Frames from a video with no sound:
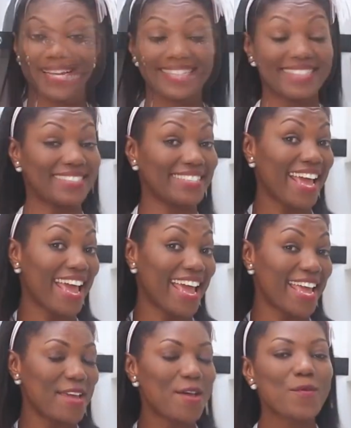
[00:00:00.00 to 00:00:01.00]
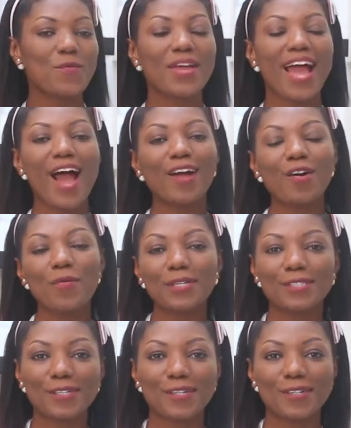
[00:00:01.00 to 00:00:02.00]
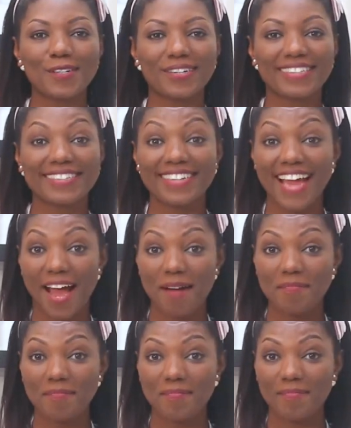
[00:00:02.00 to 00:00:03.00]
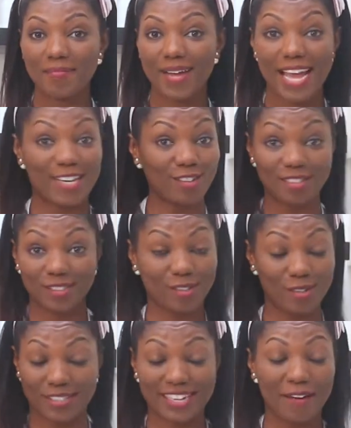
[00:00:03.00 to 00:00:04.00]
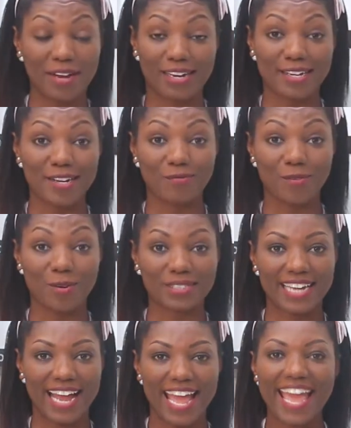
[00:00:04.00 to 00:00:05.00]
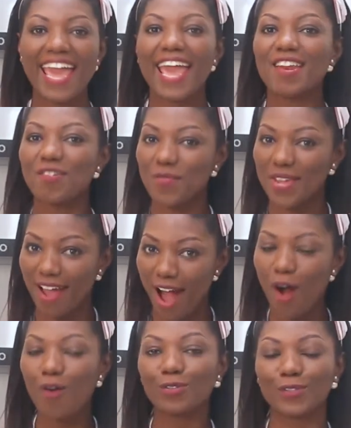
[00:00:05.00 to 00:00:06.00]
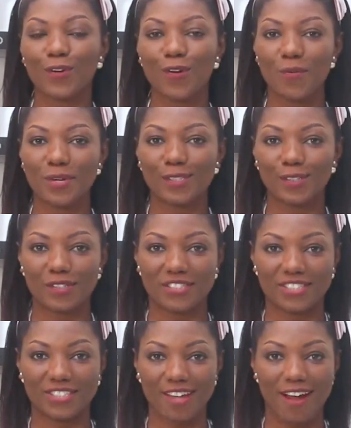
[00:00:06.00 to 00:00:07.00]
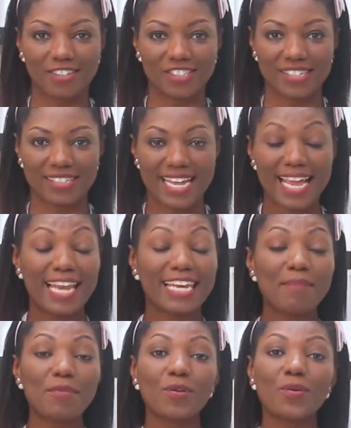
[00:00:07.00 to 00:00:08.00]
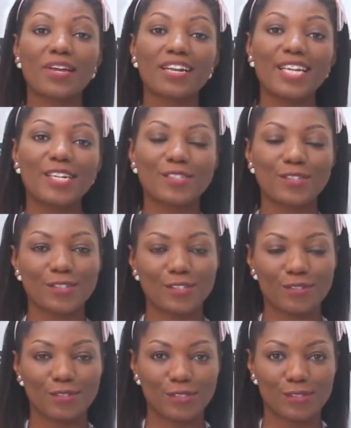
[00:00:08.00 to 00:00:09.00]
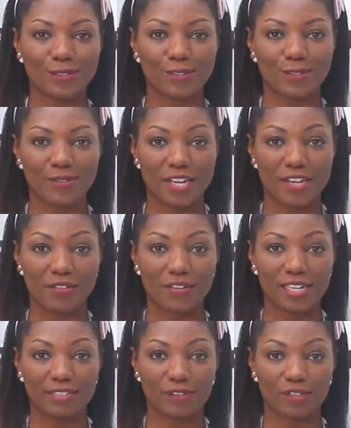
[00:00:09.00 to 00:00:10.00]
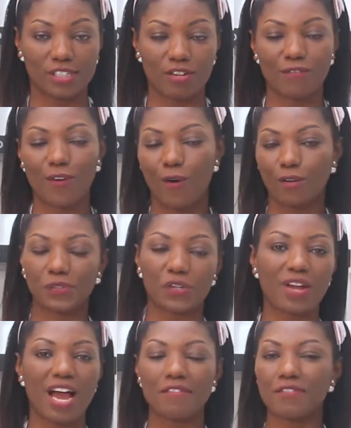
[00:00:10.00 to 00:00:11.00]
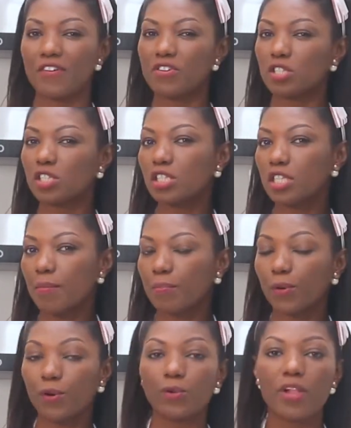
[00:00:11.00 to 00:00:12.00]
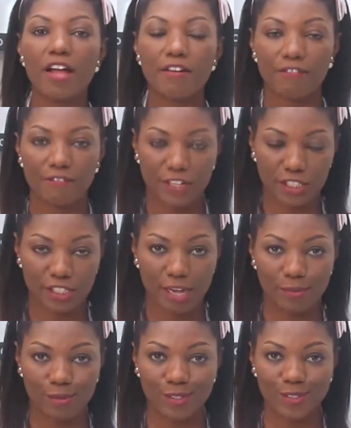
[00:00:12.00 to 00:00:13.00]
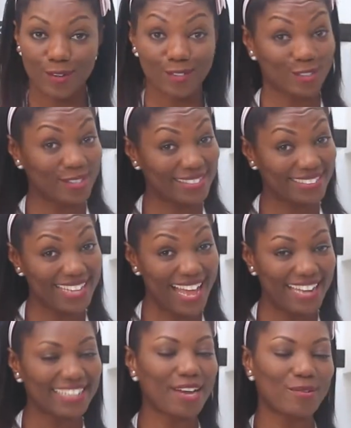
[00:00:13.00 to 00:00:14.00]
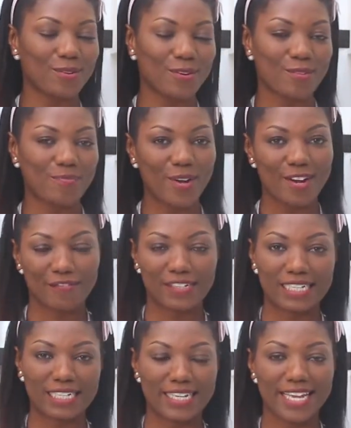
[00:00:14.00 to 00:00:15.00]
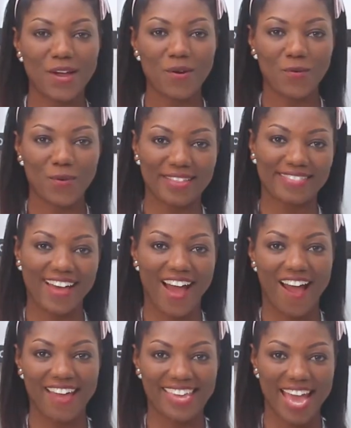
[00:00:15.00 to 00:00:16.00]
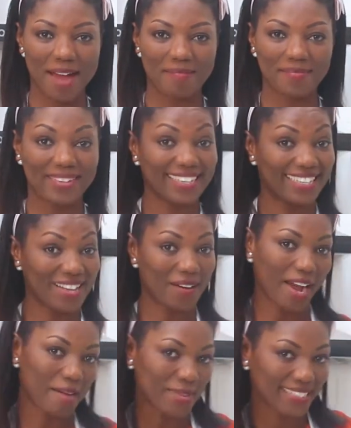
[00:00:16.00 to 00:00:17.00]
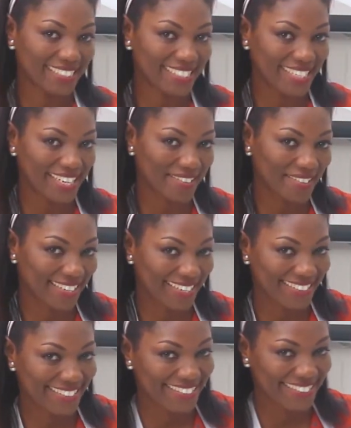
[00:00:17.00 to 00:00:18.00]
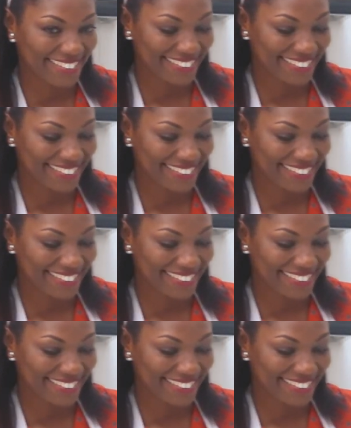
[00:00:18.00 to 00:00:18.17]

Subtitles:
Today we are going to cook yam and not cook directly in water, and we are also going to destarch it. Let me quickly introduce you to the ingredients for today. Of course, you're going to have a very simple vegetable sauce on the side that will go perfectly with our yam. Now come and see the ingredients.